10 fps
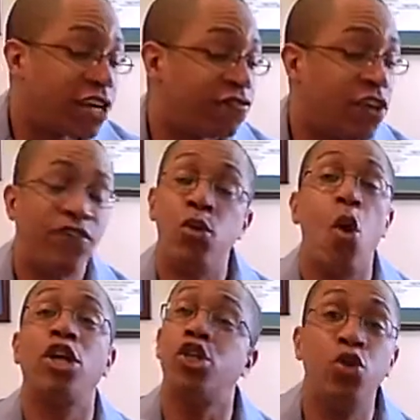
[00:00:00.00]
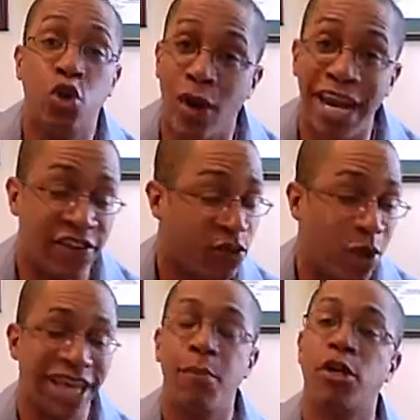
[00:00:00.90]
If, if you want to, great. If you
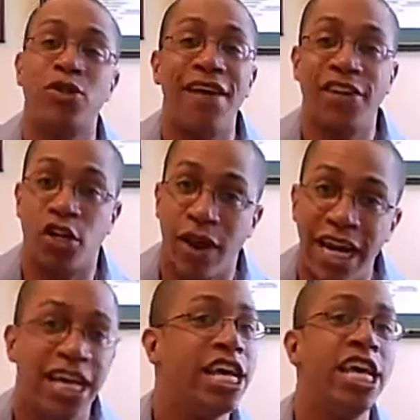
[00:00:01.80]
want to get more traffic, great.